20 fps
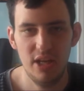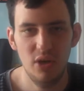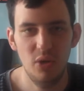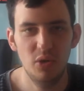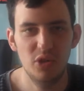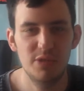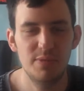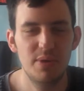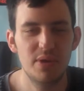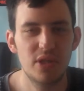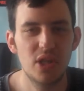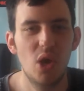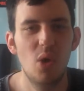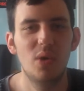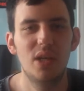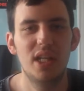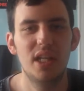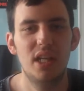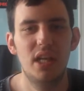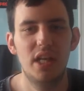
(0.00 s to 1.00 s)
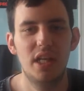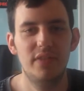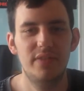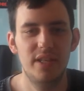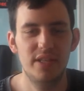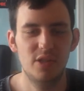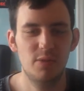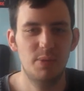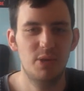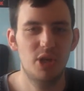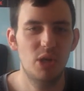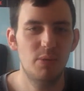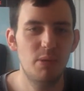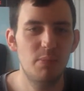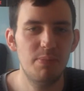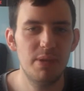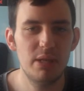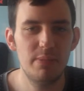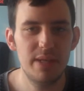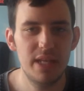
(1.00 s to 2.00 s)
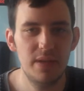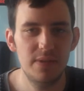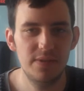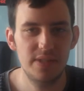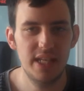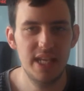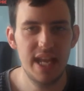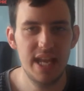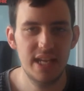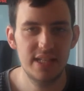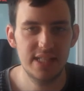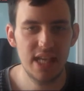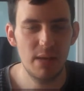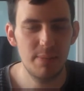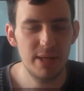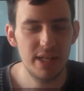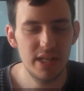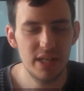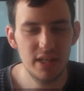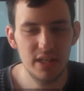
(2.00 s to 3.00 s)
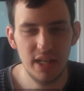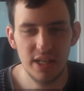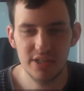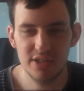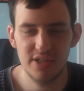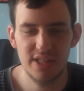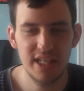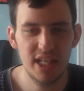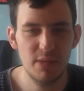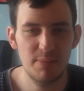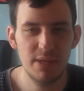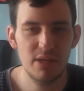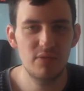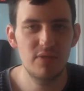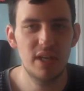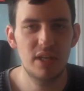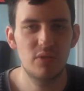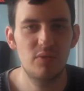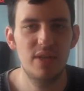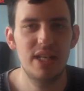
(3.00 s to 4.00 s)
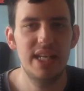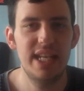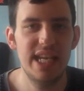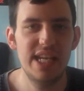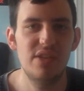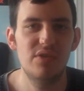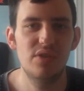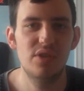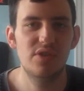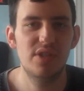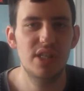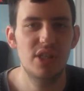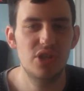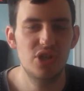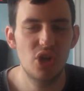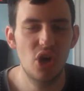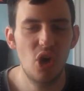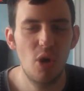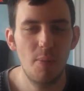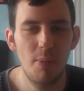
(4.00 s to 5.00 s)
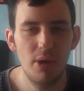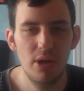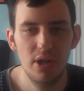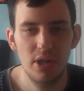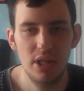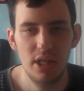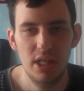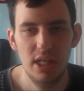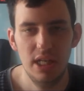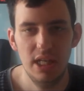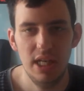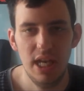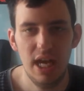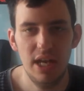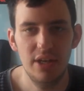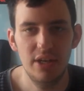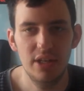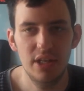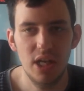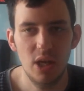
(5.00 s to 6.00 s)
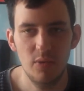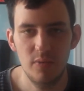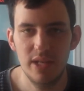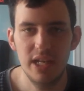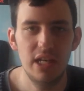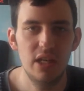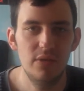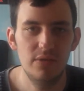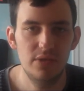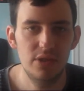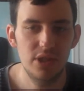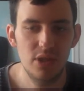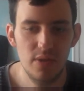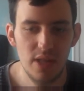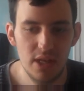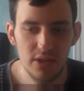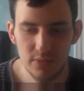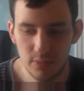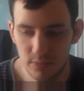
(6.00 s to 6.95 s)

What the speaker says: ultimate goal in life is to become a BBFC examiner. I just think it'd be like a really interesting job, and I'd really love to do that